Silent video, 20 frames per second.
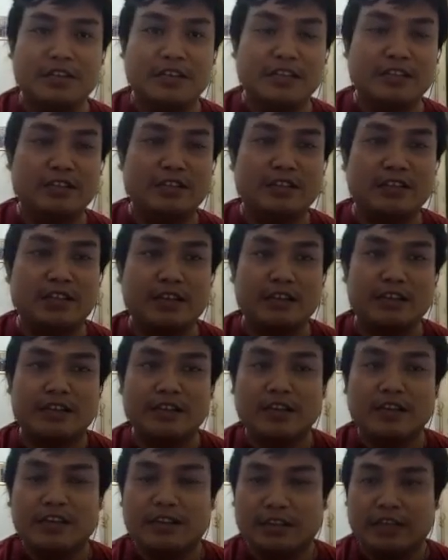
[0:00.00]
internet
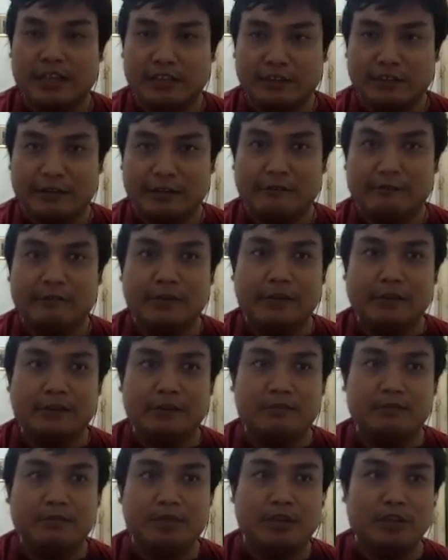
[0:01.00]
that it will
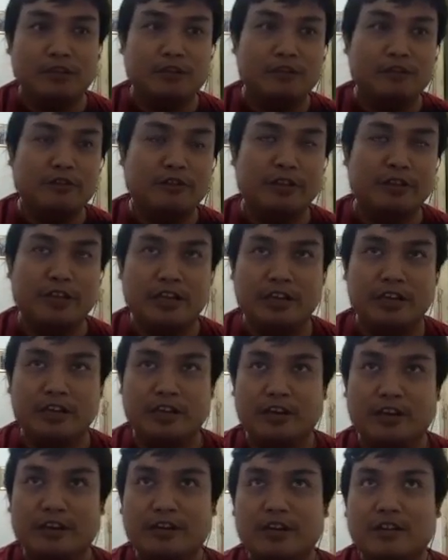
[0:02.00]
produce
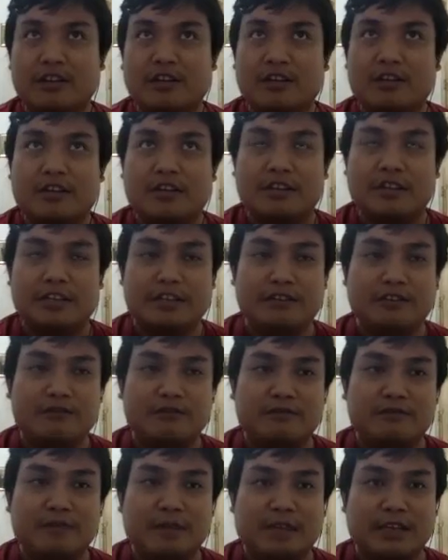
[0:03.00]
a new
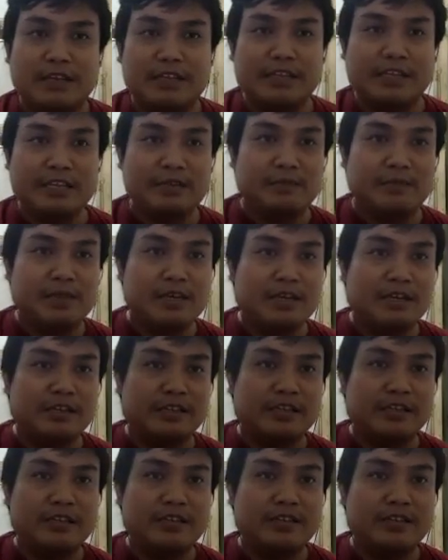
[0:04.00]
fresh image.